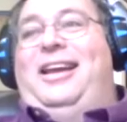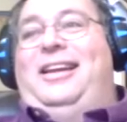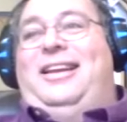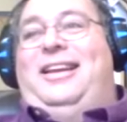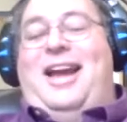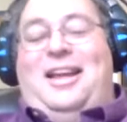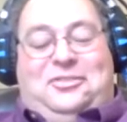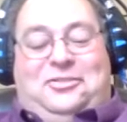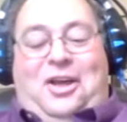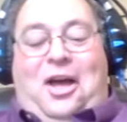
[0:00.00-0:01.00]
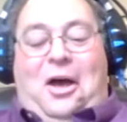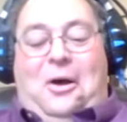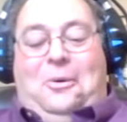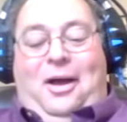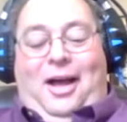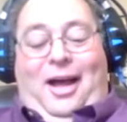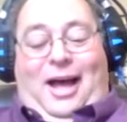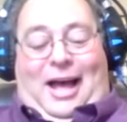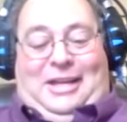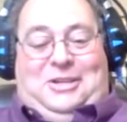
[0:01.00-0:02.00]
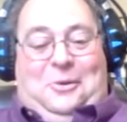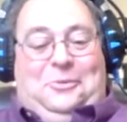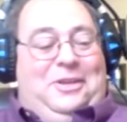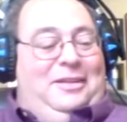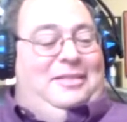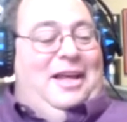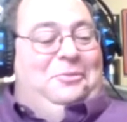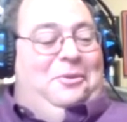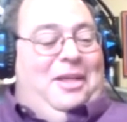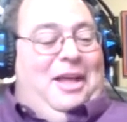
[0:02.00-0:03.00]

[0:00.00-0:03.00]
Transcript: I, okay, we're going to get off Trump.